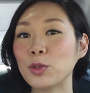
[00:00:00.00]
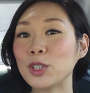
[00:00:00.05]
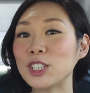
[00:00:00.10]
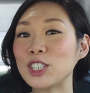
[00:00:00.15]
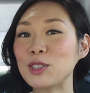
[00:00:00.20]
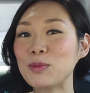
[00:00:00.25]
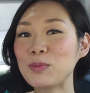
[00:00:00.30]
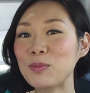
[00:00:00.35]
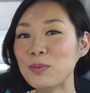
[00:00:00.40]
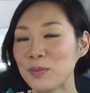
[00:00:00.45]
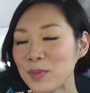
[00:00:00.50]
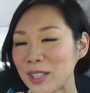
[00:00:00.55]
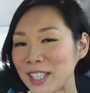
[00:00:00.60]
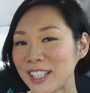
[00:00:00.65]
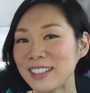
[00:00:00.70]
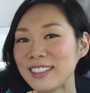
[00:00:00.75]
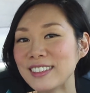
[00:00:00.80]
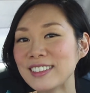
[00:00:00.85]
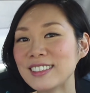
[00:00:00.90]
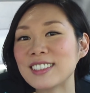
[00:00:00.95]
which
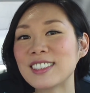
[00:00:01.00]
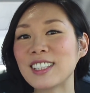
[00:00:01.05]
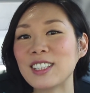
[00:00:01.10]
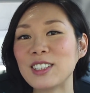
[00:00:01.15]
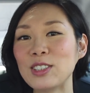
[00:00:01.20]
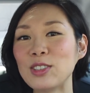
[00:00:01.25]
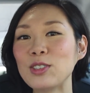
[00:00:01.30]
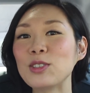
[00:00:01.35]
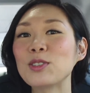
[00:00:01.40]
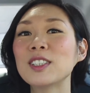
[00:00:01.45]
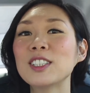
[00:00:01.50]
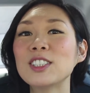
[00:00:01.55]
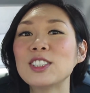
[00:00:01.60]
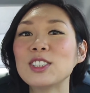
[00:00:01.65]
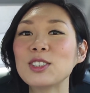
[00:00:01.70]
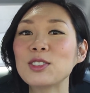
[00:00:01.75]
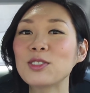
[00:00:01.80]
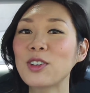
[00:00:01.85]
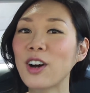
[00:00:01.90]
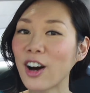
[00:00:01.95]
means you can
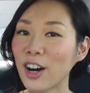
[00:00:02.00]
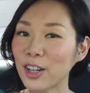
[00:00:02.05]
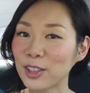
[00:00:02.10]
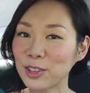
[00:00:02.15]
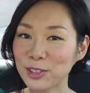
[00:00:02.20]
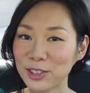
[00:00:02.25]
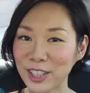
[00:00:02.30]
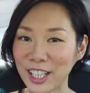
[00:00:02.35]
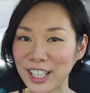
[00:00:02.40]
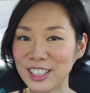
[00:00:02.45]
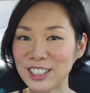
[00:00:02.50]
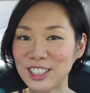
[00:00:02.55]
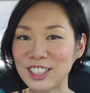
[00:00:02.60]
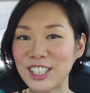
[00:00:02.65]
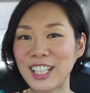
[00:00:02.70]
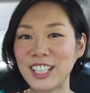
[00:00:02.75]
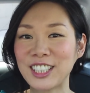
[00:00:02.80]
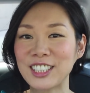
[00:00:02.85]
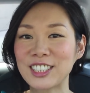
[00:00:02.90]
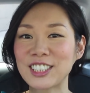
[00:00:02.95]
do auto lane
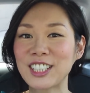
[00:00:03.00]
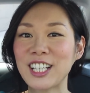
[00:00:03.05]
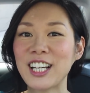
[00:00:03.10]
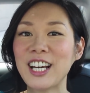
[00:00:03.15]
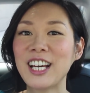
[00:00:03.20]
change.